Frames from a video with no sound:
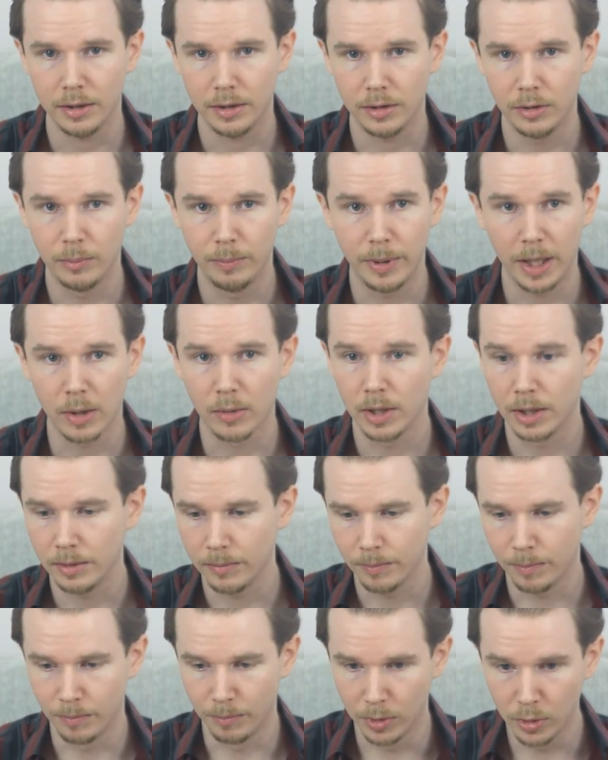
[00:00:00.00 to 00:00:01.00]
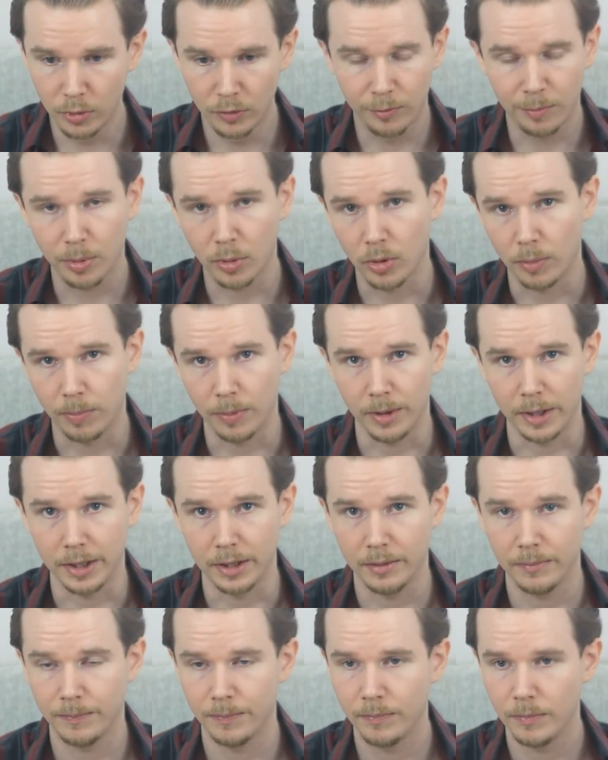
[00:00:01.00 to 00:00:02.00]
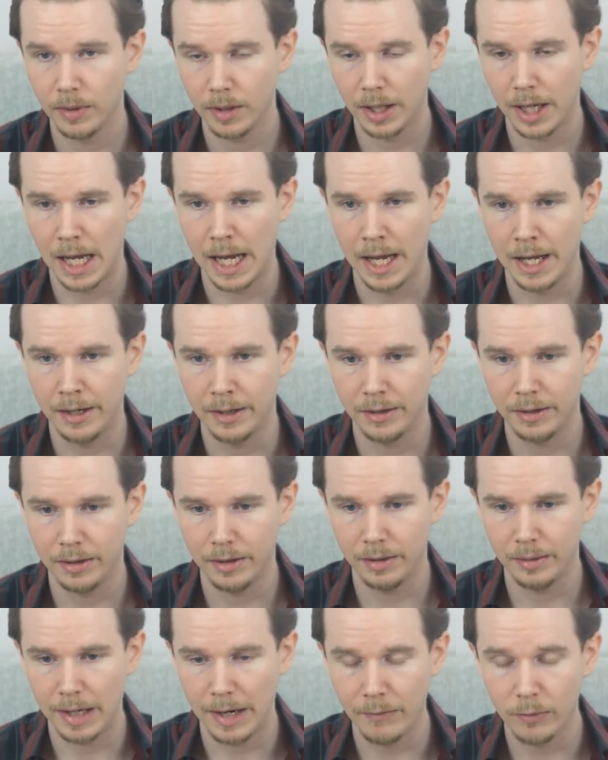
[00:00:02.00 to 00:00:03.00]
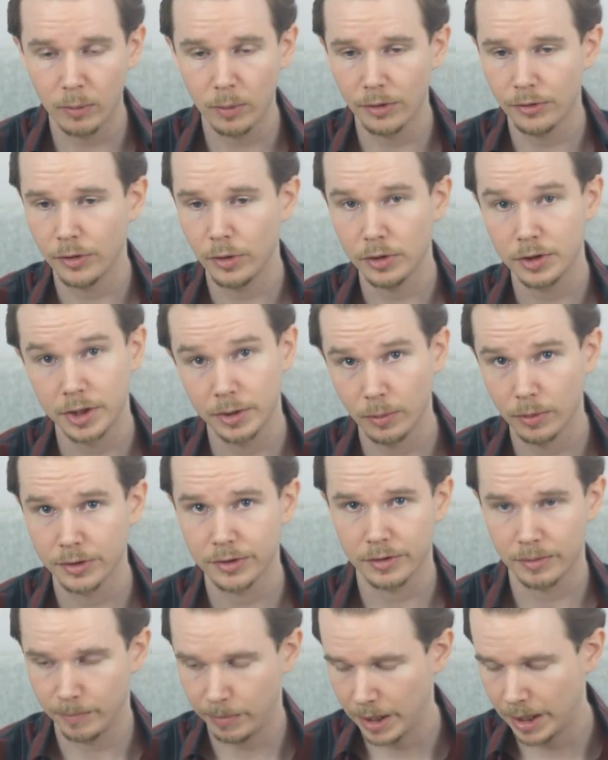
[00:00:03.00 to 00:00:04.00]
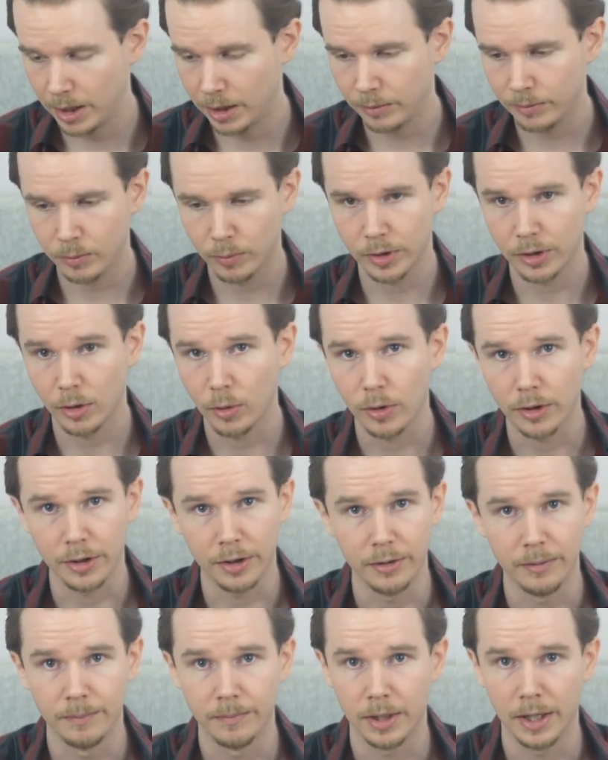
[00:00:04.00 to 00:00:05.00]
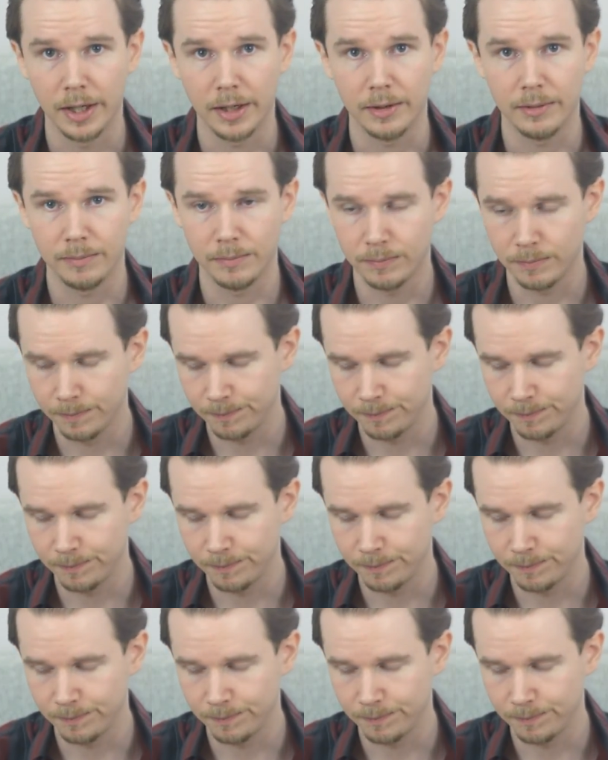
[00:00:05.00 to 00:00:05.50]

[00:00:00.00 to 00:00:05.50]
could barely move properly, and everyone thought she was plain out retarded, like